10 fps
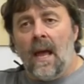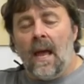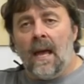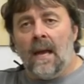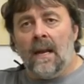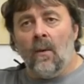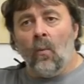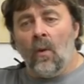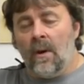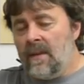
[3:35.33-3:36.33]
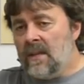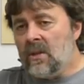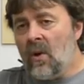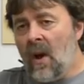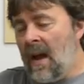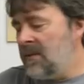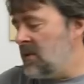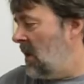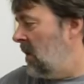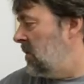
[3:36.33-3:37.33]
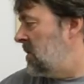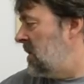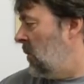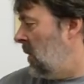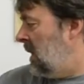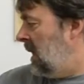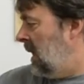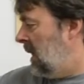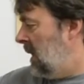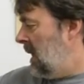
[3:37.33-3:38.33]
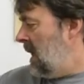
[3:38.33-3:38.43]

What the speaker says: And at one of these craft shows that we did,